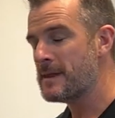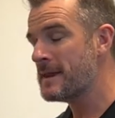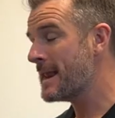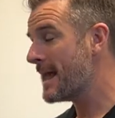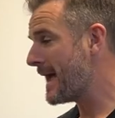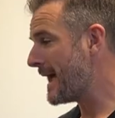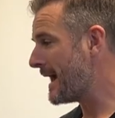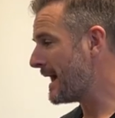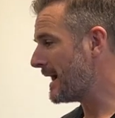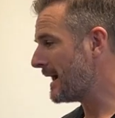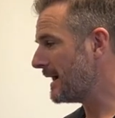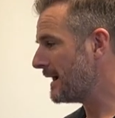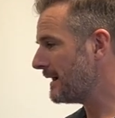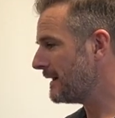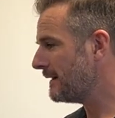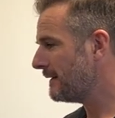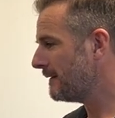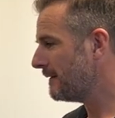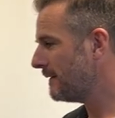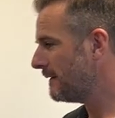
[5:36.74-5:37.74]
Now,
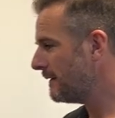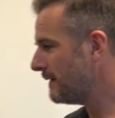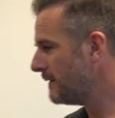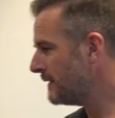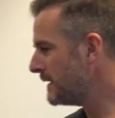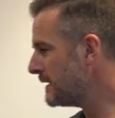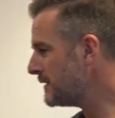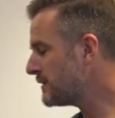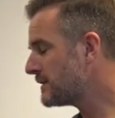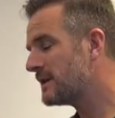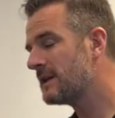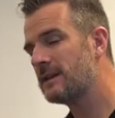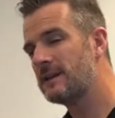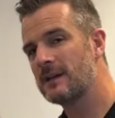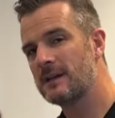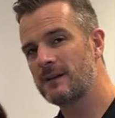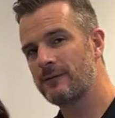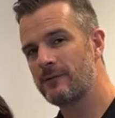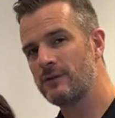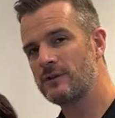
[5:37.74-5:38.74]
the interesting
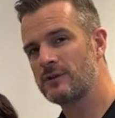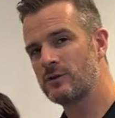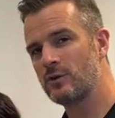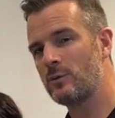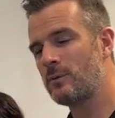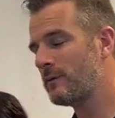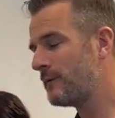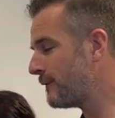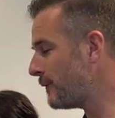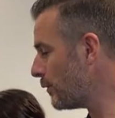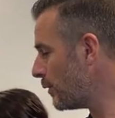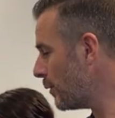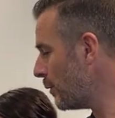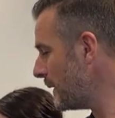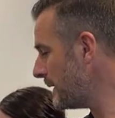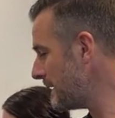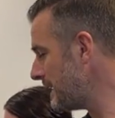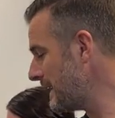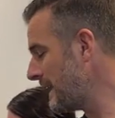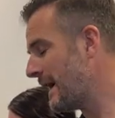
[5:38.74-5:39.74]
thing, if you saw before,
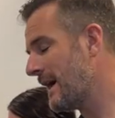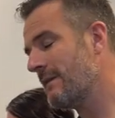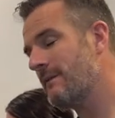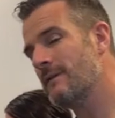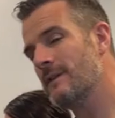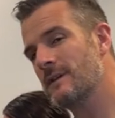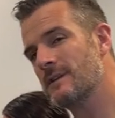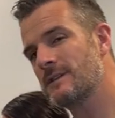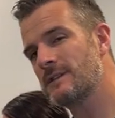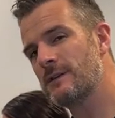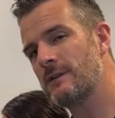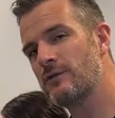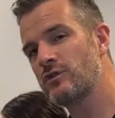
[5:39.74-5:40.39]
we didn't have this.